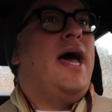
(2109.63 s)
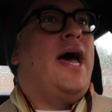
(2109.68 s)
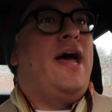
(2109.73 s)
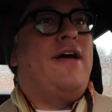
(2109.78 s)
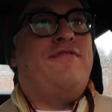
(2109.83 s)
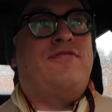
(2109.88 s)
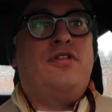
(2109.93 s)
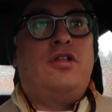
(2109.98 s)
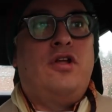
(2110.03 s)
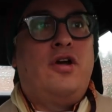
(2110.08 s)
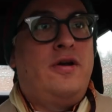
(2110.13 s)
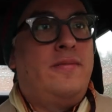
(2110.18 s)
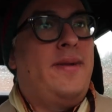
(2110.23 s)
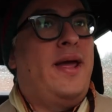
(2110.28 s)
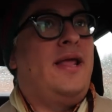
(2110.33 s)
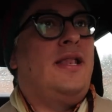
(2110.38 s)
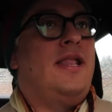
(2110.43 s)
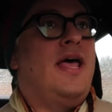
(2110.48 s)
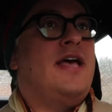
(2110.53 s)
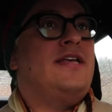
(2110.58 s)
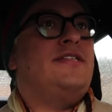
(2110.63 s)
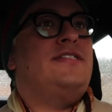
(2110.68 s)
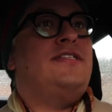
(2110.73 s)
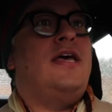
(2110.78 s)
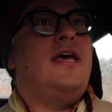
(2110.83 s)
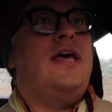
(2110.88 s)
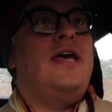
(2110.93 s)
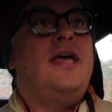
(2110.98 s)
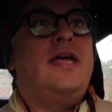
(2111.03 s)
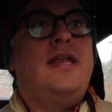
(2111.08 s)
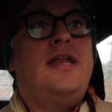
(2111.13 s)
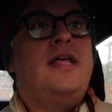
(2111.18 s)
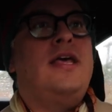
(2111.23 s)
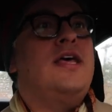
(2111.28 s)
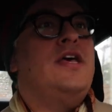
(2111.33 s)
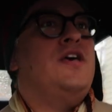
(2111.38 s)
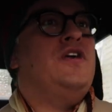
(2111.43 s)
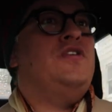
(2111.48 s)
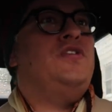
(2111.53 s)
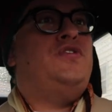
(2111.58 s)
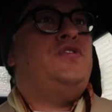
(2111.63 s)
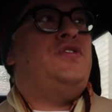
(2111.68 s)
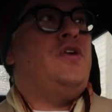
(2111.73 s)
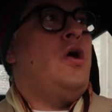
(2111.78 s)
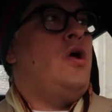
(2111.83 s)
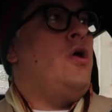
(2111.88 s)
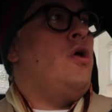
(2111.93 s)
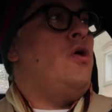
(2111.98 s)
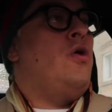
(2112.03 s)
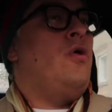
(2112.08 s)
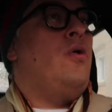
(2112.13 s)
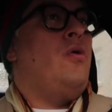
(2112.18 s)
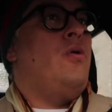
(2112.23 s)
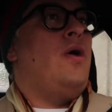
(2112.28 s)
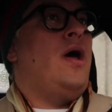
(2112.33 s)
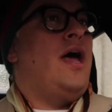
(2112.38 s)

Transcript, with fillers: I've learned my lesson so